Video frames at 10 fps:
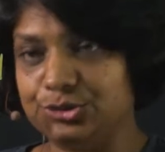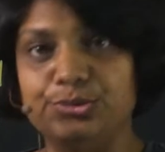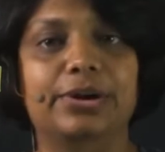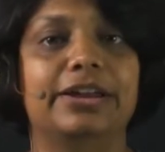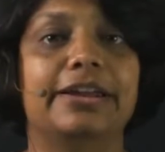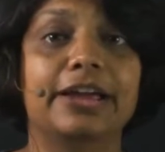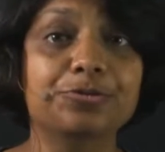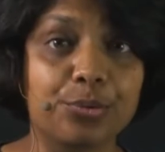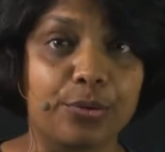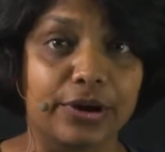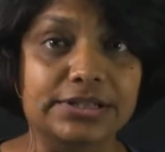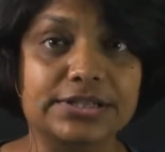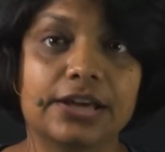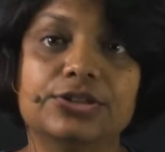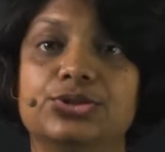to an
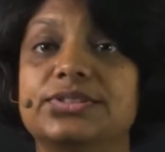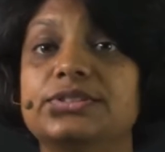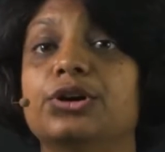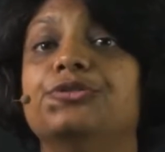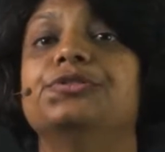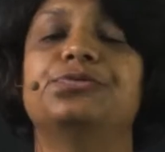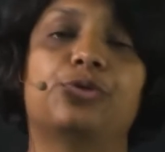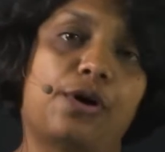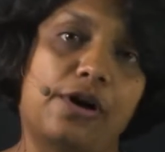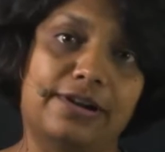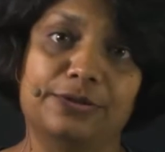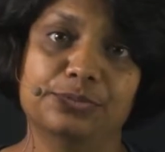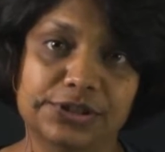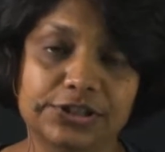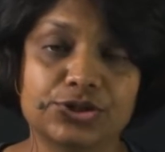endpoint to serve it for online
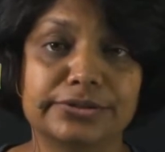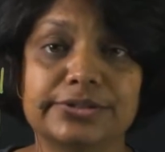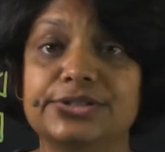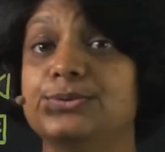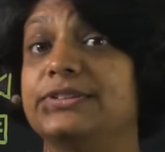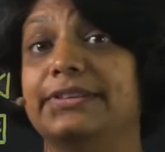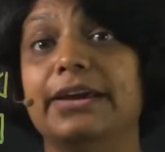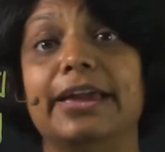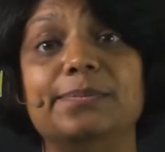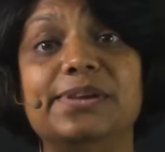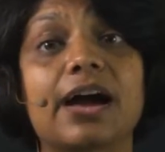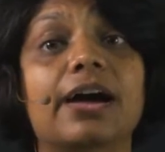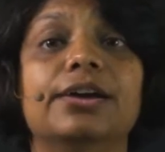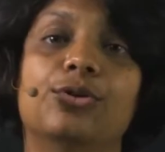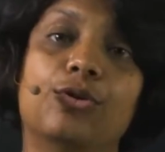predictions using the
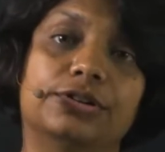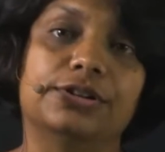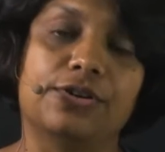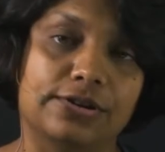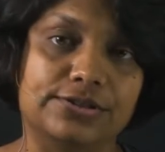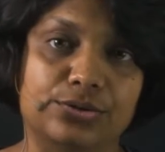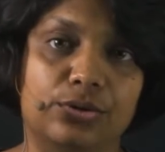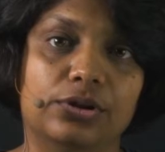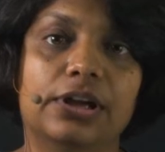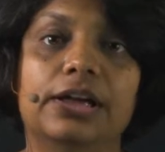API or the console.